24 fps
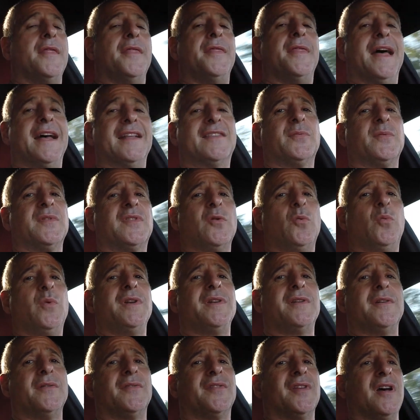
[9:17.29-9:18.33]
That's with the
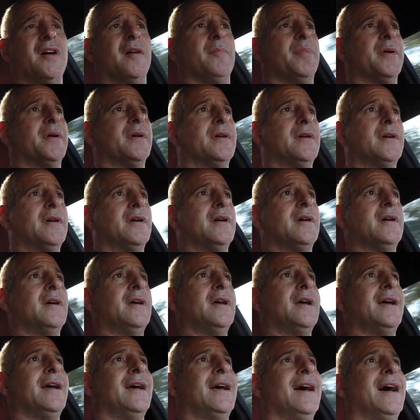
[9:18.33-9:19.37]
windows up.
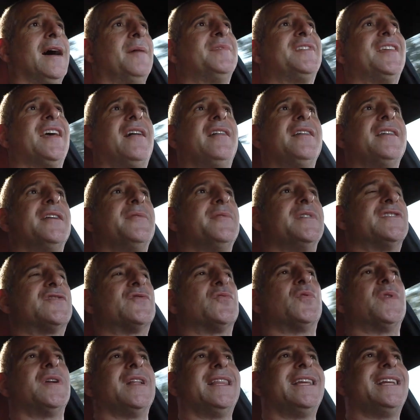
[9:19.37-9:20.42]
I'm telling you, it's
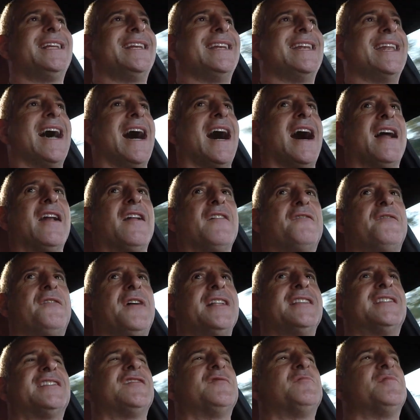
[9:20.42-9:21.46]
really not
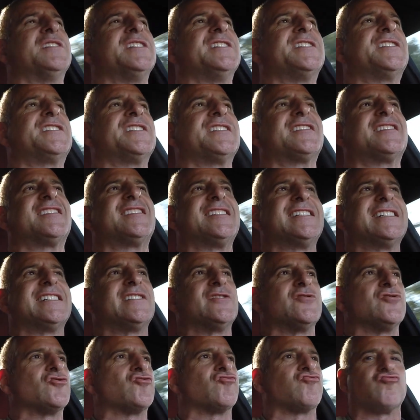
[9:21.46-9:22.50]
offensive, but it just
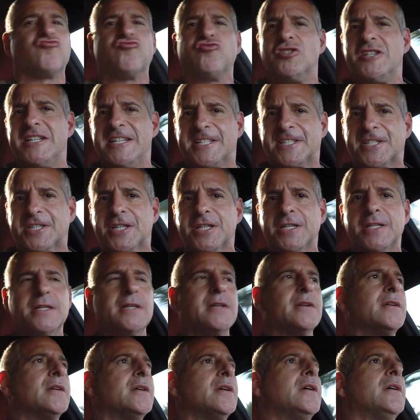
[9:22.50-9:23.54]
sounds rich.
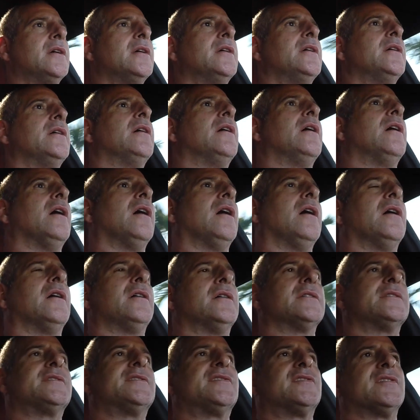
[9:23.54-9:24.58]

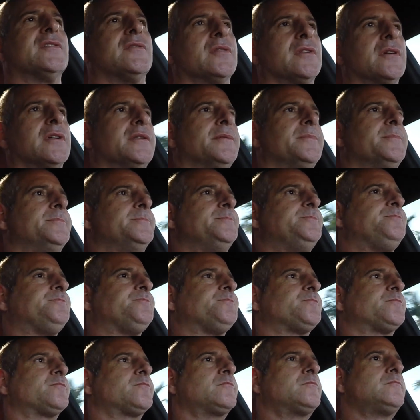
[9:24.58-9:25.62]
It's so good.
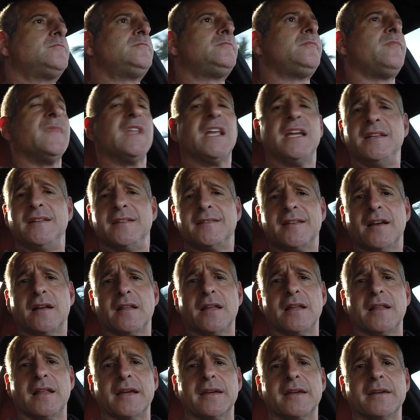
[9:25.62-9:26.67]
Can you
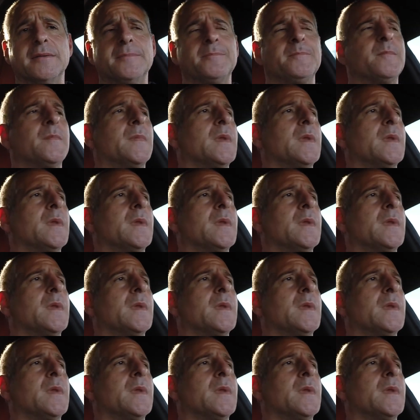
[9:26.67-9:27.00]
tell I like it?